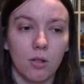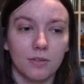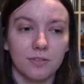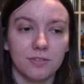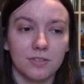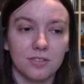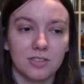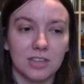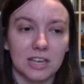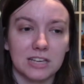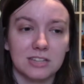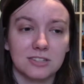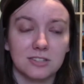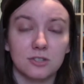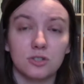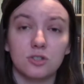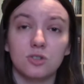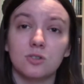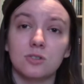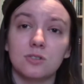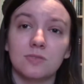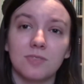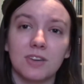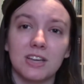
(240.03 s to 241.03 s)
the things that
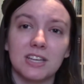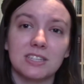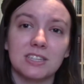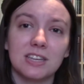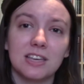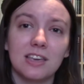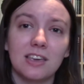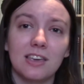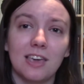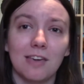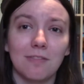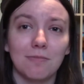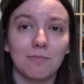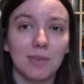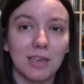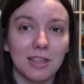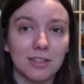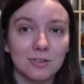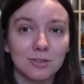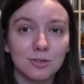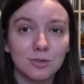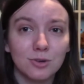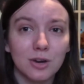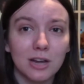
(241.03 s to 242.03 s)
she was facing gave me
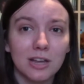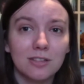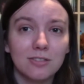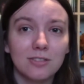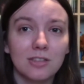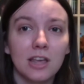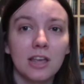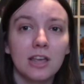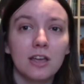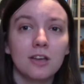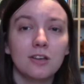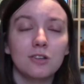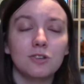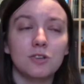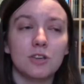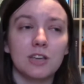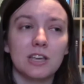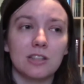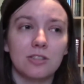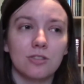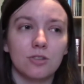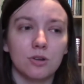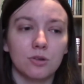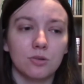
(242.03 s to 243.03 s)
the strength to
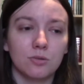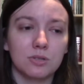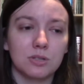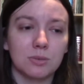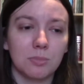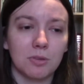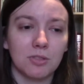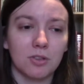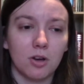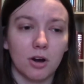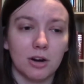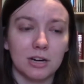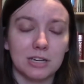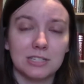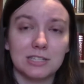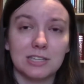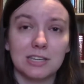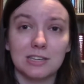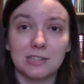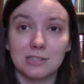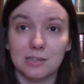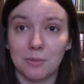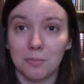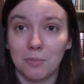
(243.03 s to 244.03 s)
get through some of the hardest
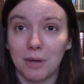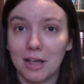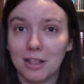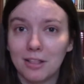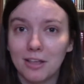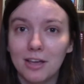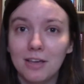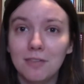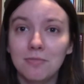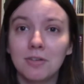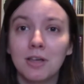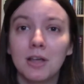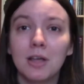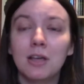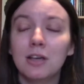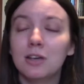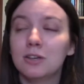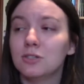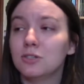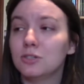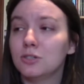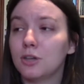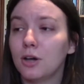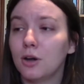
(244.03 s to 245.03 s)
things in my life.
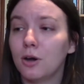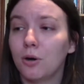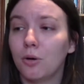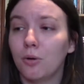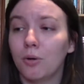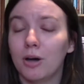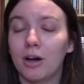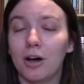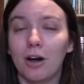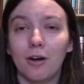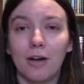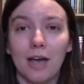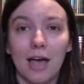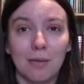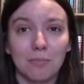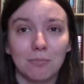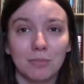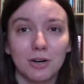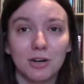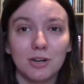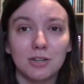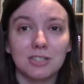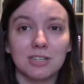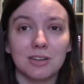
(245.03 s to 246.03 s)
So
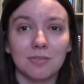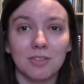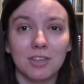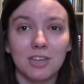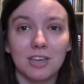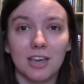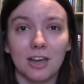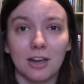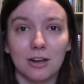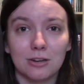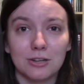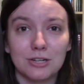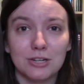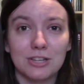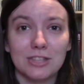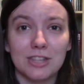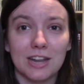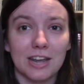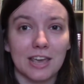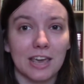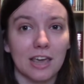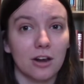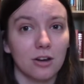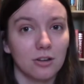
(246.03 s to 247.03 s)
Ember is definitely a character that
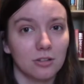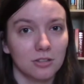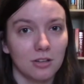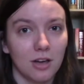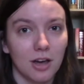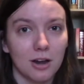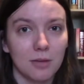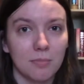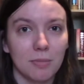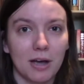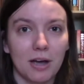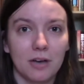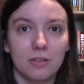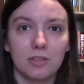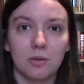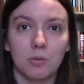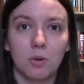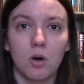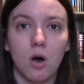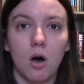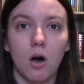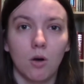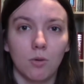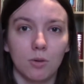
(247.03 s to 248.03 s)
I care a lot about that
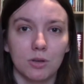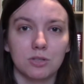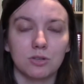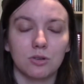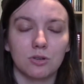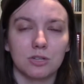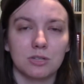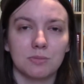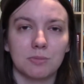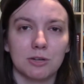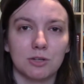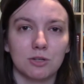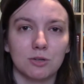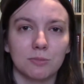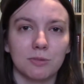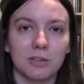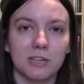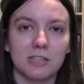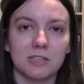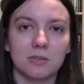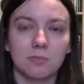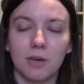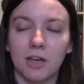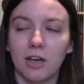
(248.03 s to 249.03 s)
will always hold a special
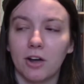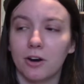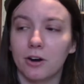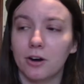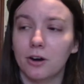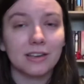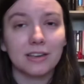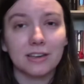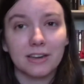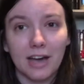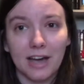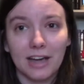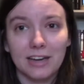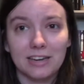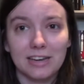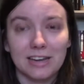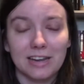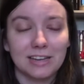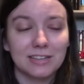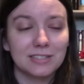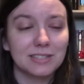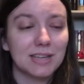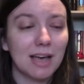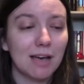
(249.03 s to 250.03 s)
place in my heart.
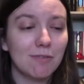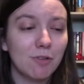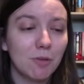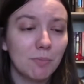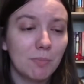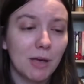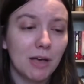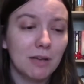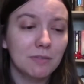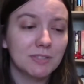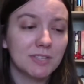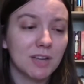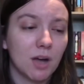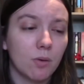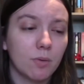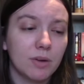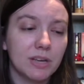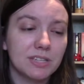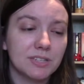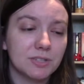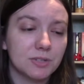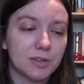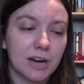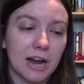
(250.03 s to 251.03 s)
Kindness. Hufflepuffs
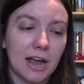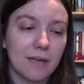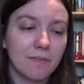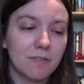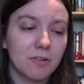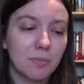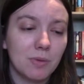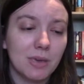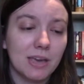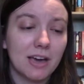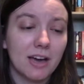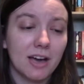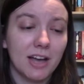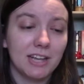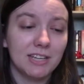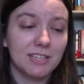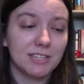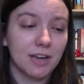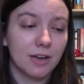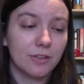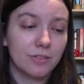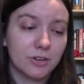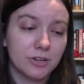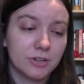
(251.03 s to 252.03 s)
always strive to be kind
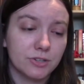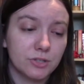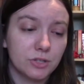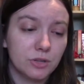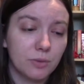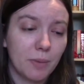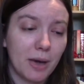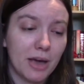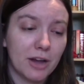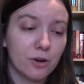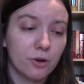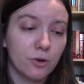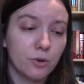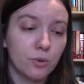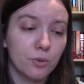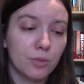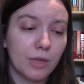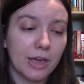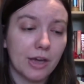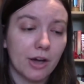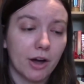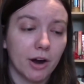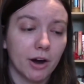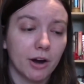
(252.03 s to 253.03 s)
to others no matter who
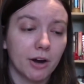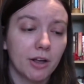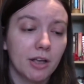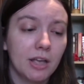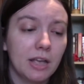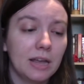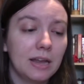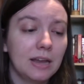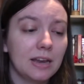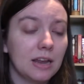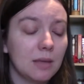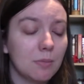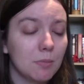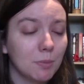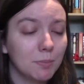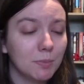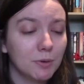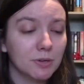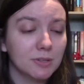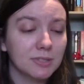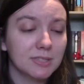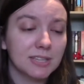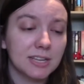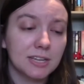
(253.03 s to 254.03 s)
they are. Name a
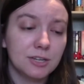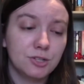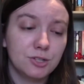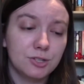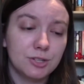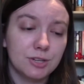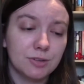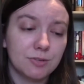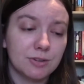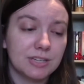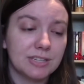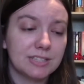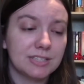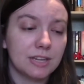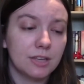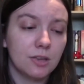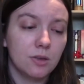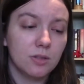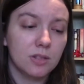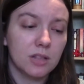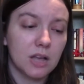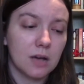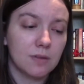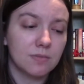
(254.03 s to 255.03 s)
book slash series that
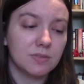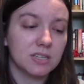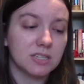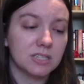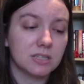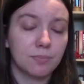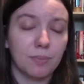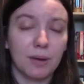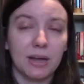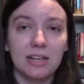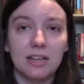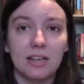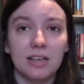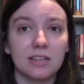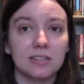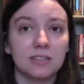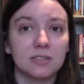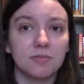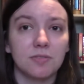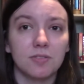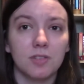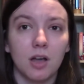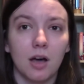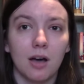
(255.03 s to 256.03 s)
you love despite
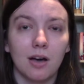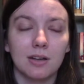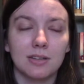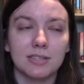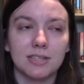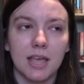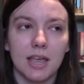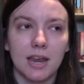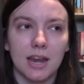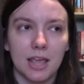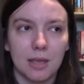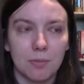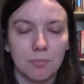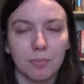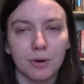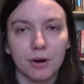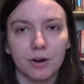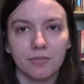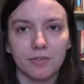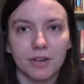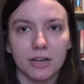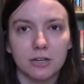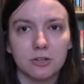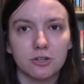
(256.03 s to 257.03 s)
its flaws and
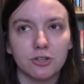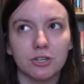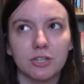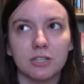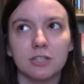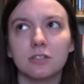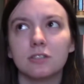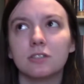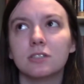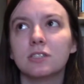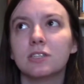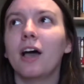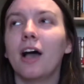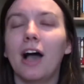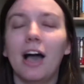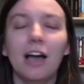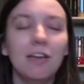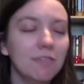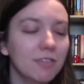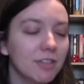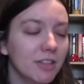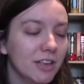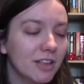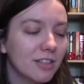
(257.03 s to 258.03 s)
imperfections. I
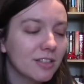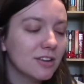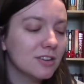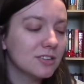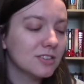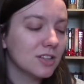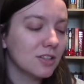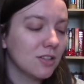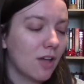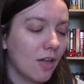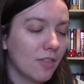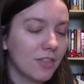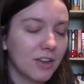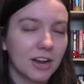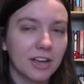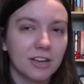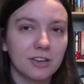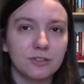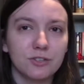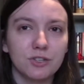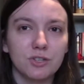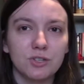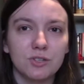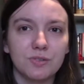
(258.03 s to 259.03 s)
feel like there's a lot that I
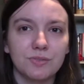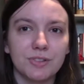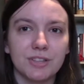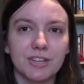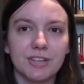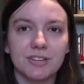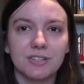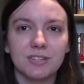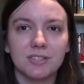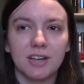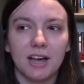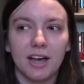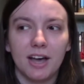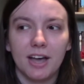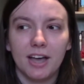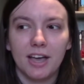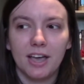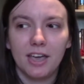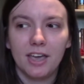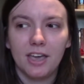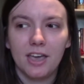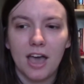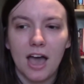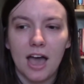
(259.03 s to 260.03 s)
could choose for this.
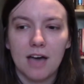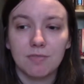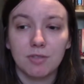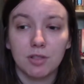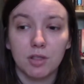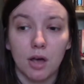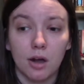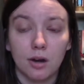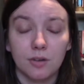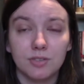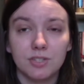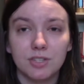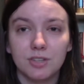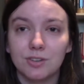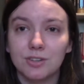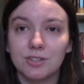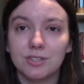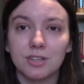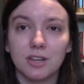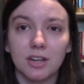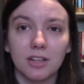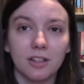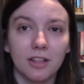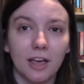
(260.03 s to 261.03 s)
I have a lot of series
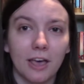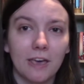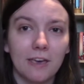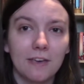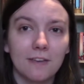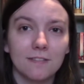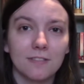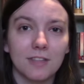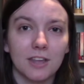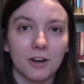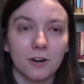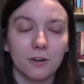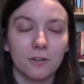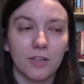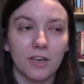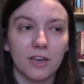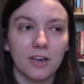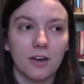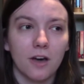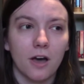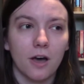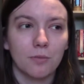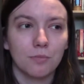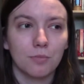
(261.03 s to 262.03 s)
that I like that are
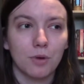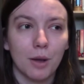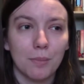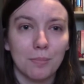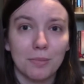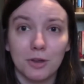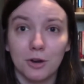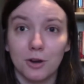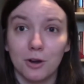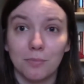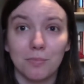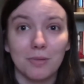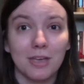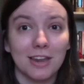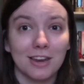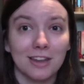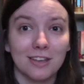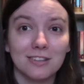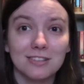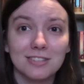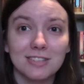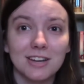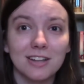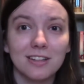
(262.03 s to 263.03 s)
like unpopular
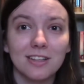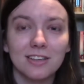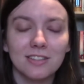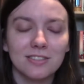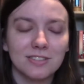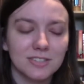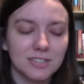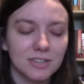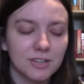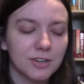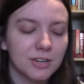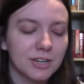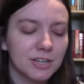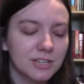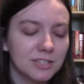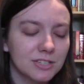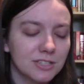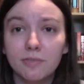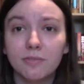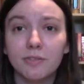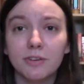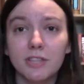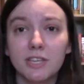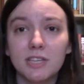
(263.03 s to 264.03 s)
opinions that I like the
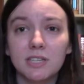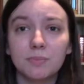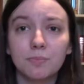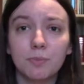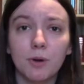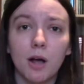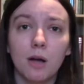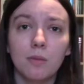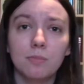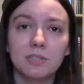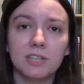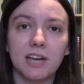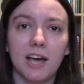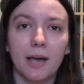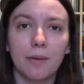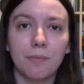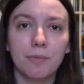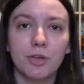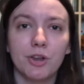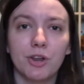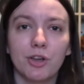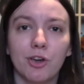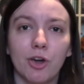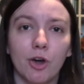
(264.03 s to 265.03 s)
series. For this prompt, I'm
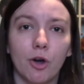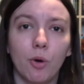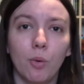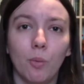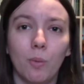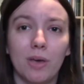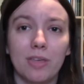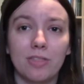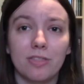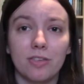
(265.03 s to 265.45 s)
gonna go with